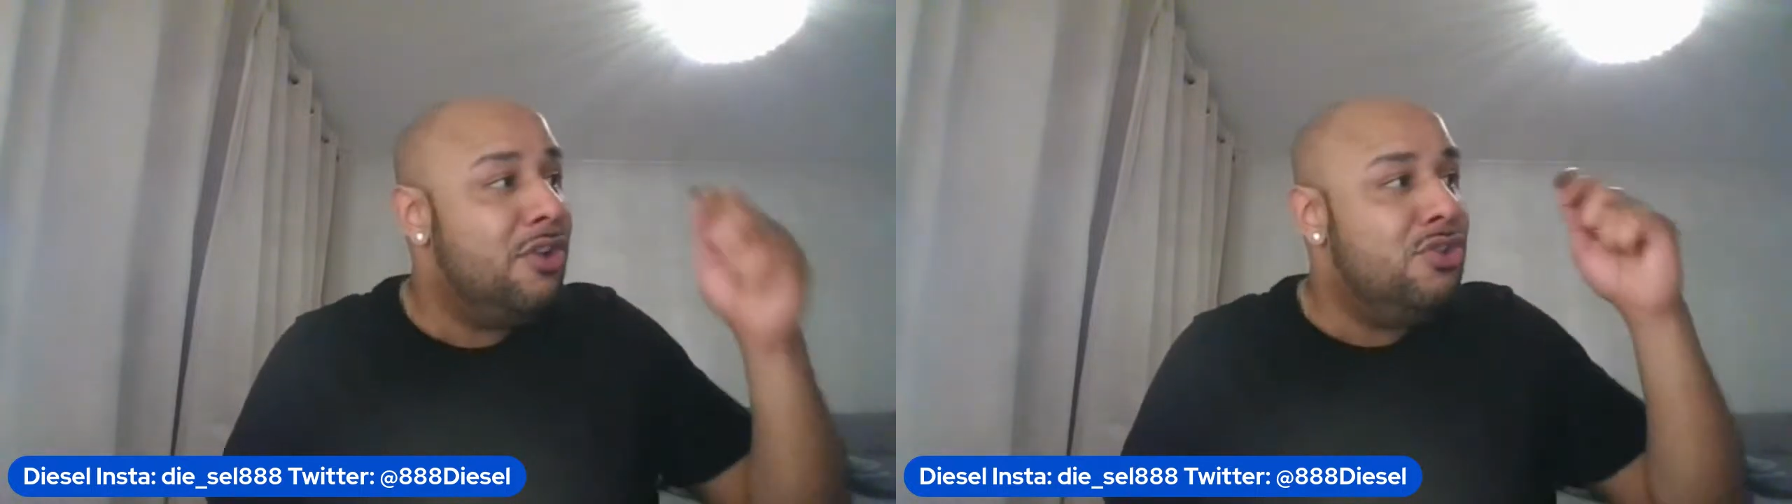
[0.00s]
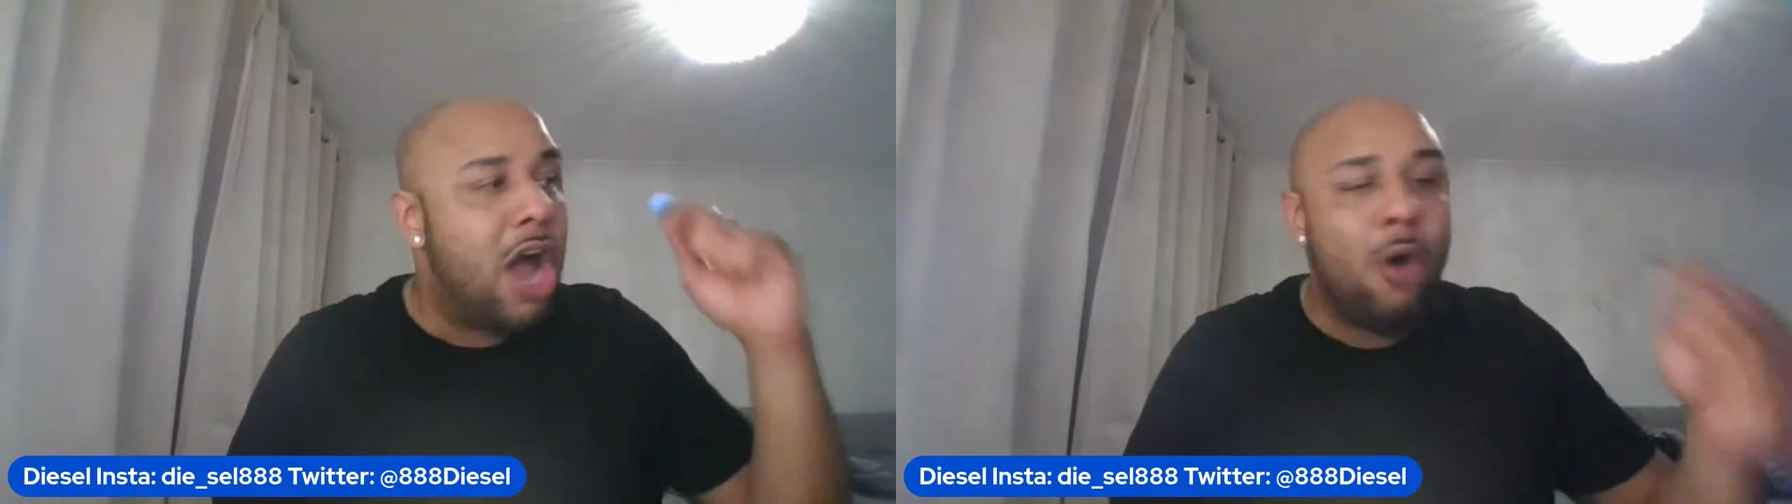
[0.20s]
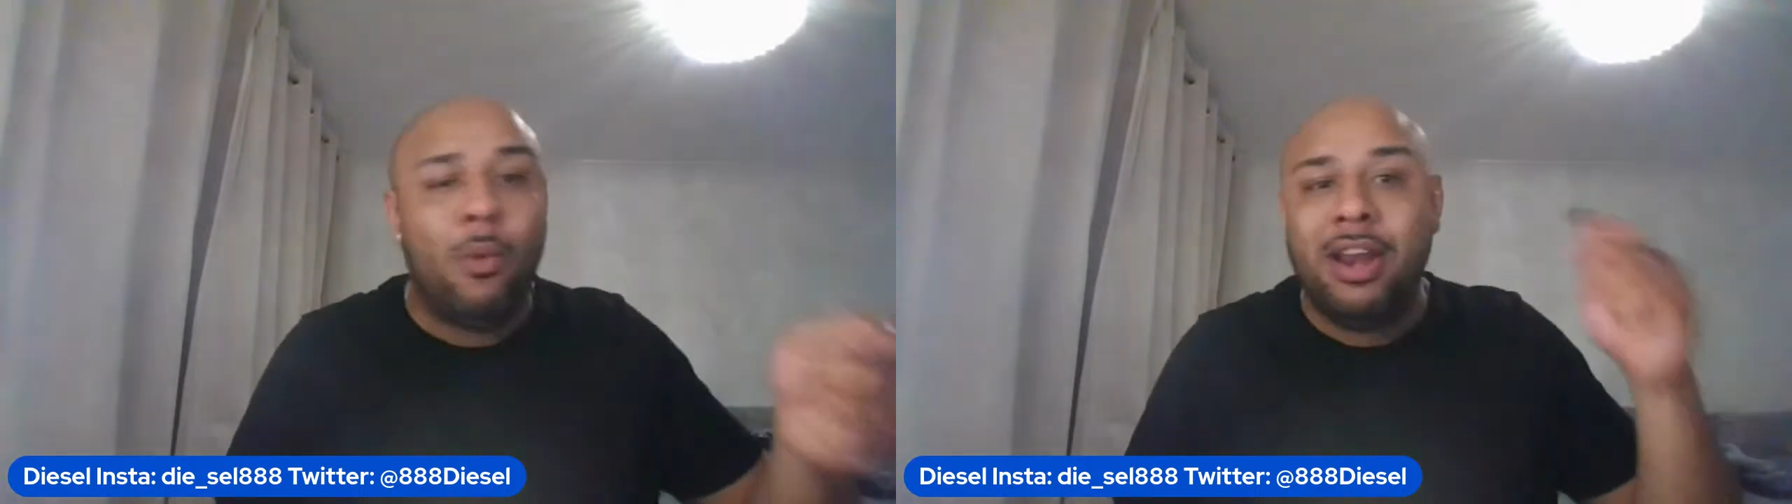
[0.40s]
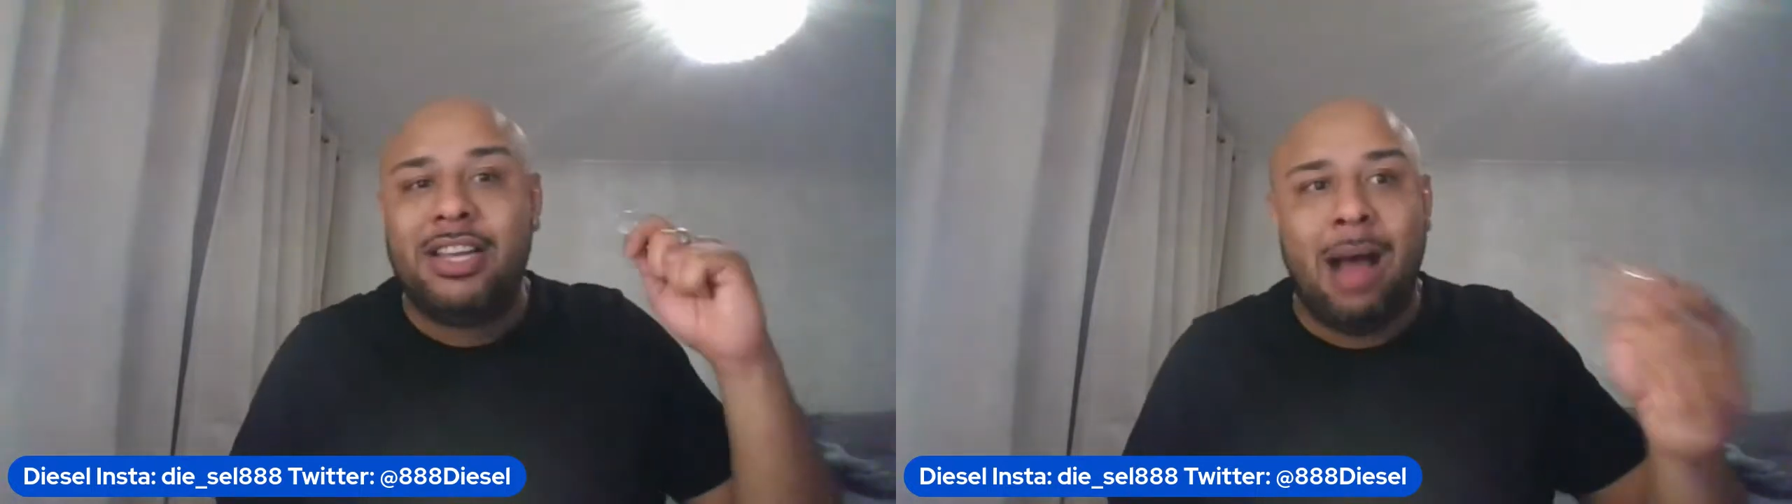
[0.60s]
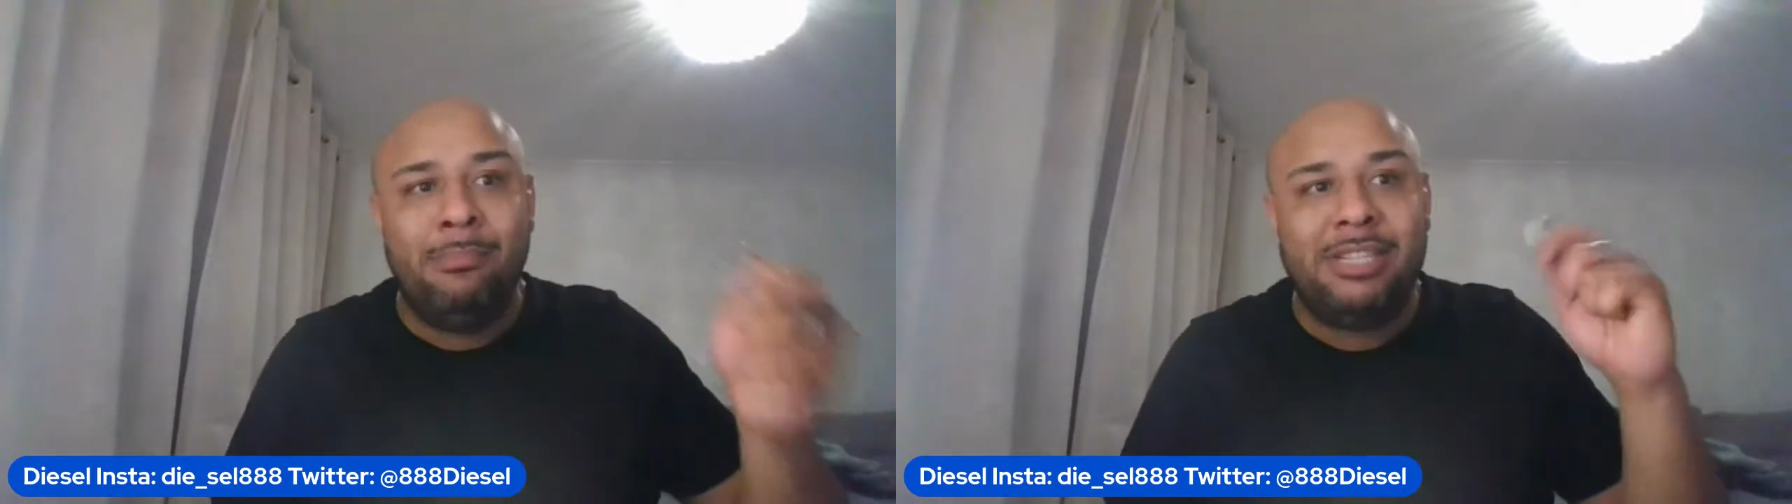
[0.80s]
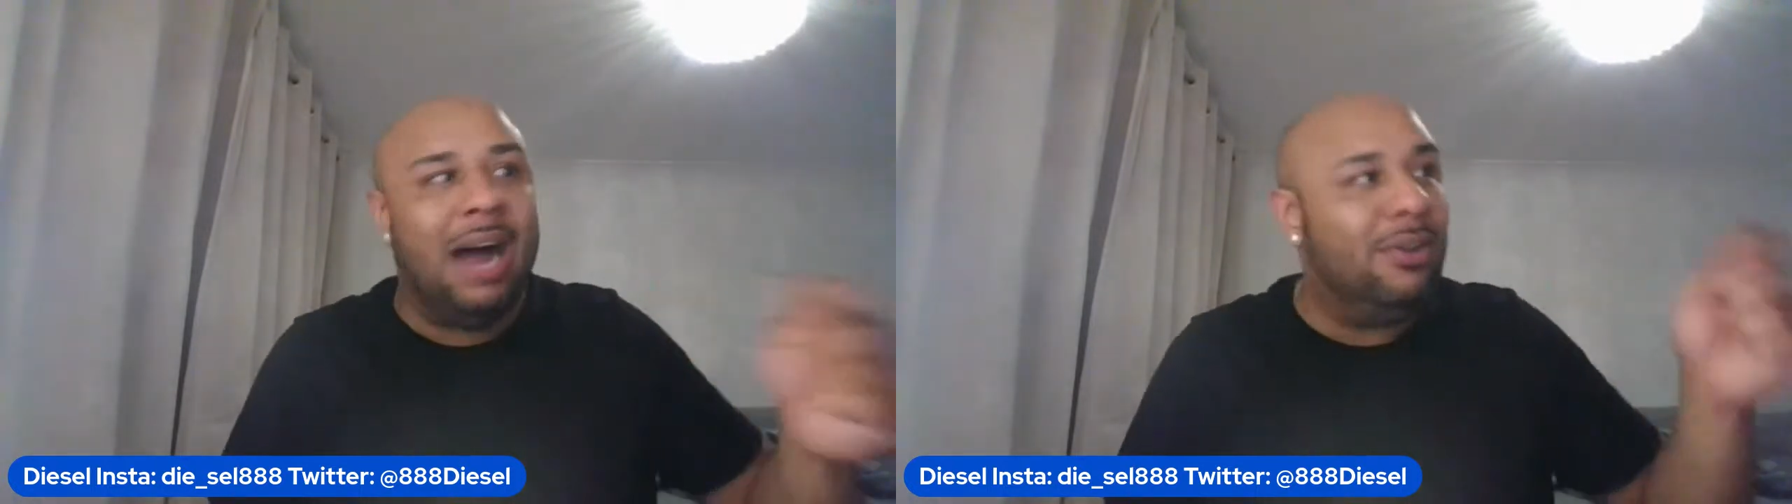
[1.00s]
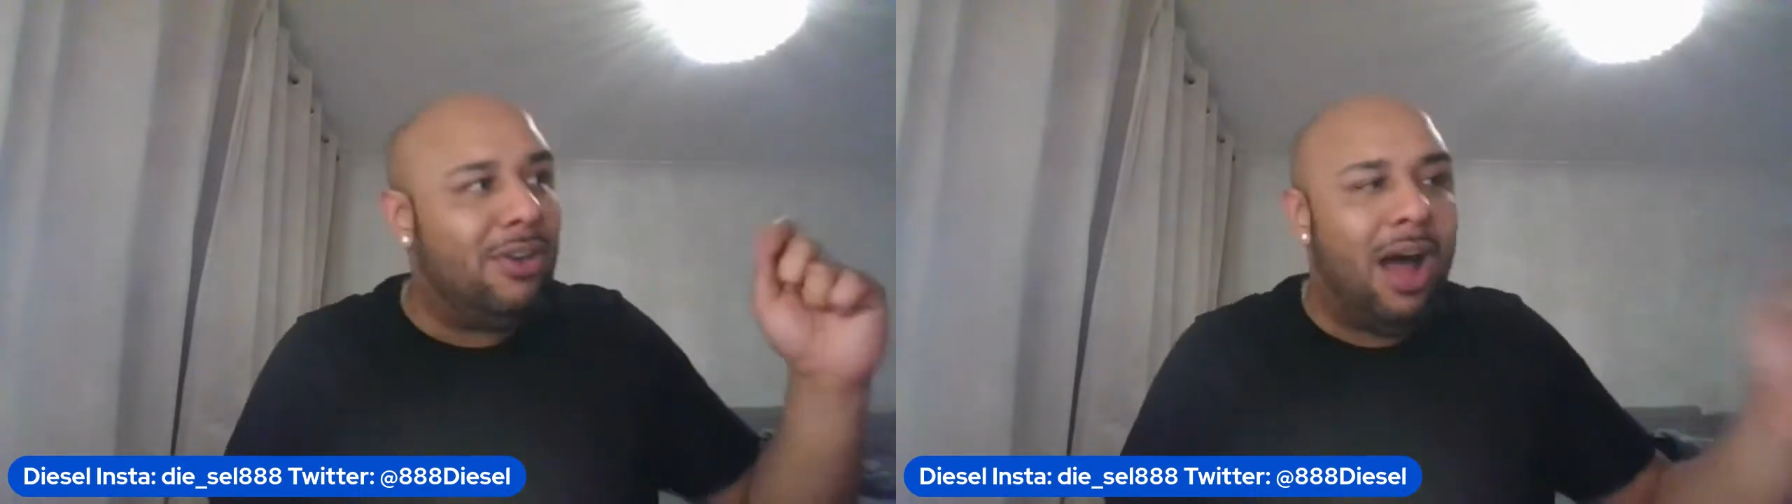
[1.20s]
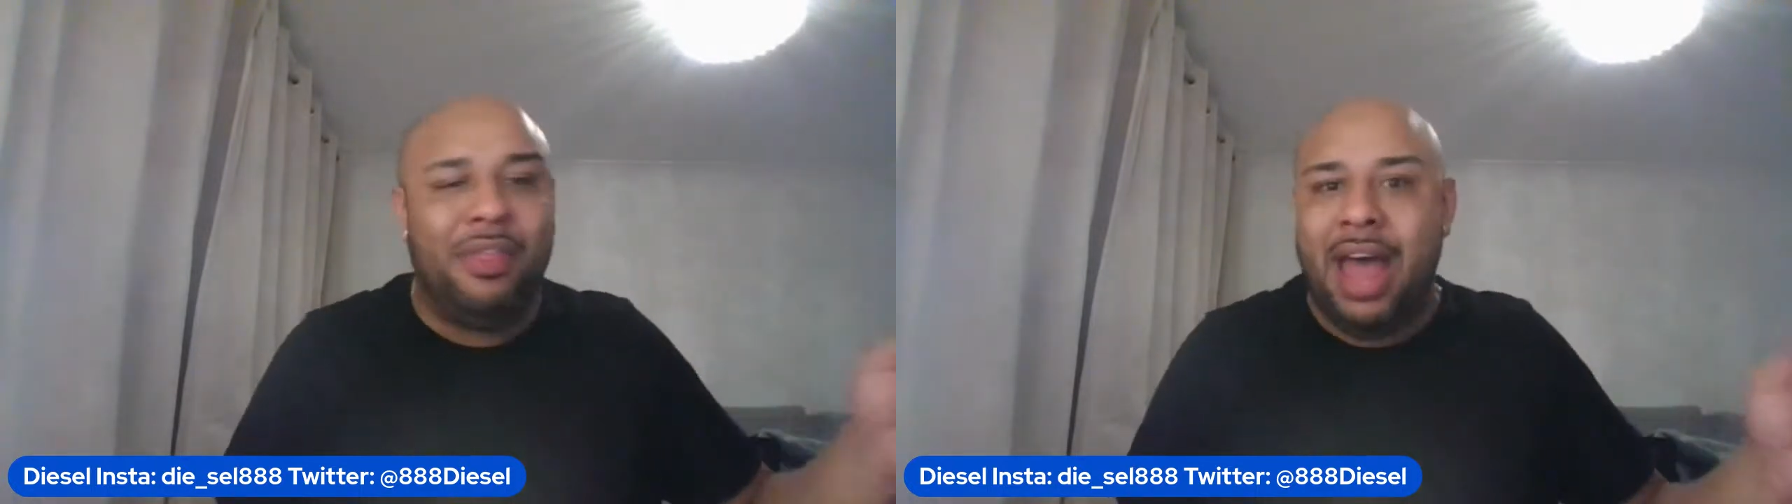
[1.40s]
No one comes out like